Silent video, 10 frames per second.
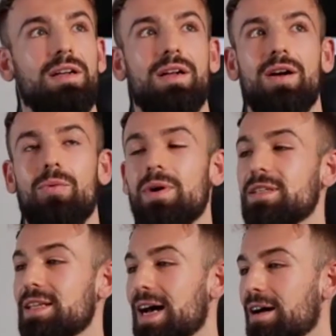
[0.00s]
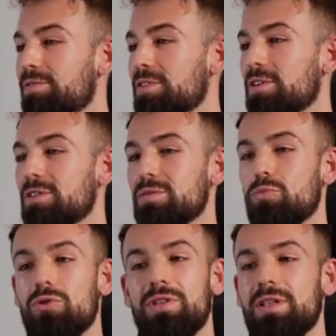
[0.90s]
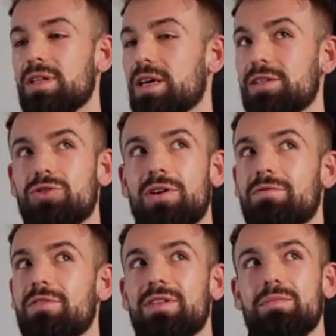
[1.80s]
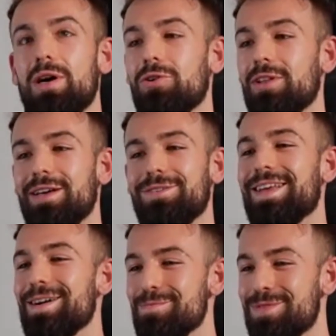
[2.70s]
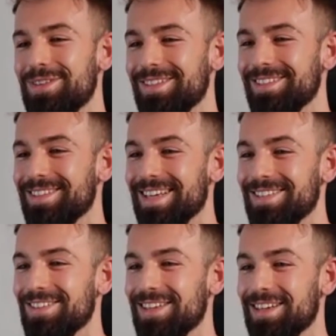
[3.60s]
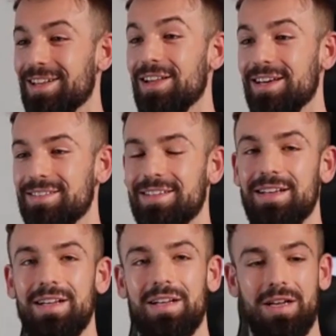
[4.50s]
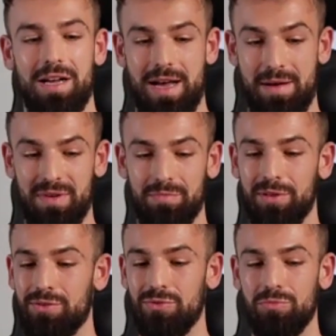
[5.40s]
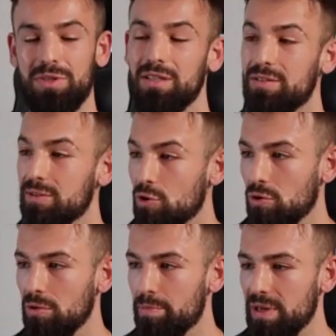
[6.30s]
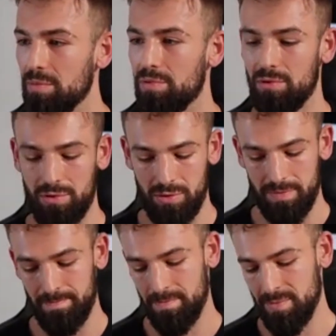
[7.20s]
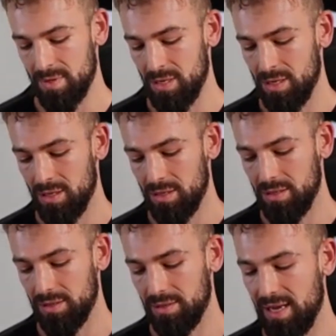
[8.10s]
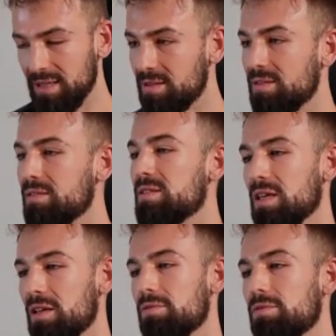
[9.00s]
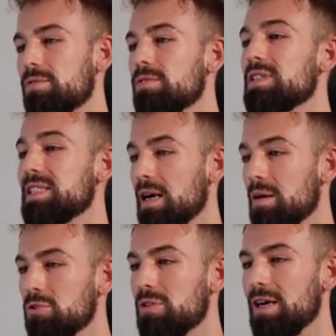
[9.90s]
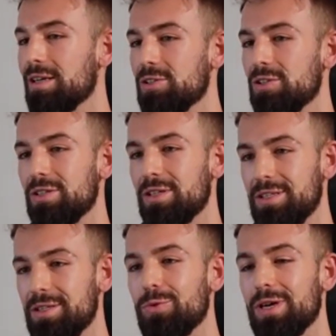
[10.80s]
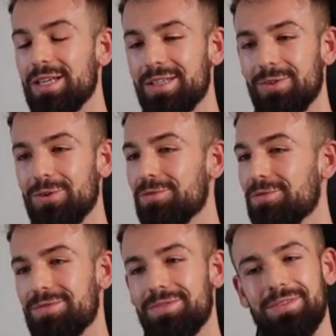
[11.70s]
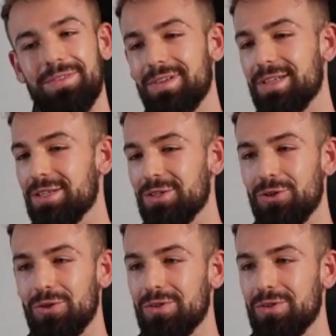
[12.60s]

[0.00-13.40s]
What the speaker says: 1.5 years, more than I traveled in my whole lifetime put together, like a lot. I'm able to meet cool people, not self-sabotage in a way of, you know,